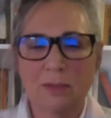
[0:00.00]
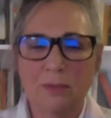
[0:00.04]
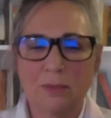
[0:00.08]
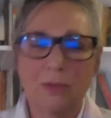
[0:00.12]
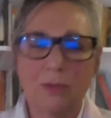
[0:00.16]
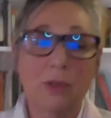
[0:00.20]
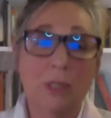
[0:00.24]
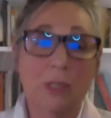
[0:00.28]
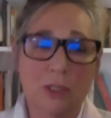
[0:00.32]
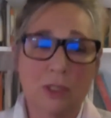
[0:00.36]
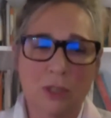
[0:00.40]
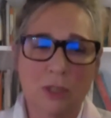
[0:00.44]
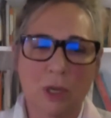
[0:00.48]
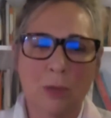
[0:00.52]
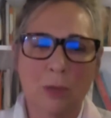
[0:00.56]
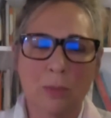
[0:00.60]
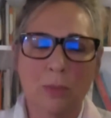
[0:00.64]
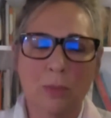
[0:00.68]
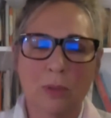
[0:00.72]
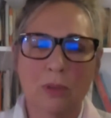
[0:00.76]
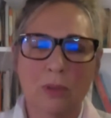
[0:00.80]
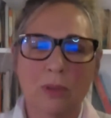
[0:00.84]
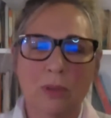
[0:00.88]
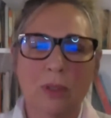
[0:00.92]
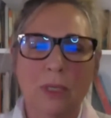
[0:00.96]
for
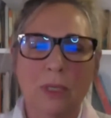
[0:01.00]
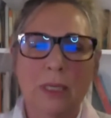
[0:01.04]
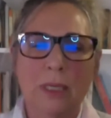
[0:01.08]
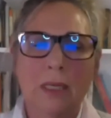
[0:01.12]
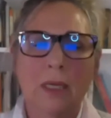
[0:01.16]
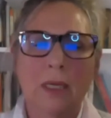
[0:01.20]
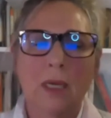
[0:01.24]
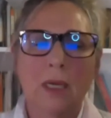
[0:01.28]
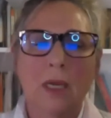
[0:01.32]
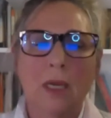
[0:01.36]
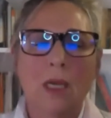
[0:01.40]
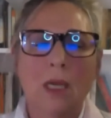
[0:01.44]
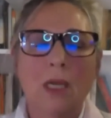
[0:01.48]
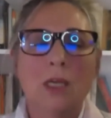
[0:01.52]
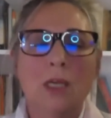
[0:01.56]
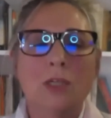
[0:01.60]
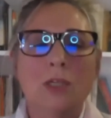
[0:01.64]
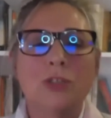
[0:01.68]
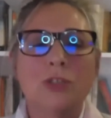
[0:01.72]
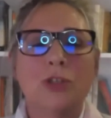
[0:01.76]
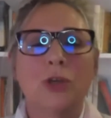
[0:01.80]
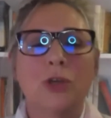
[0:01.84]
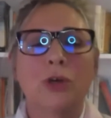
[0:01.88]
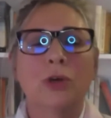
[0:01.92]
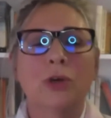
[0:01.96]
example.
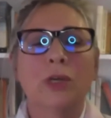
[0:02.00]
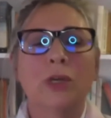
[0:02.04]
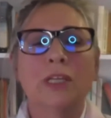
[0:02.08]
So it's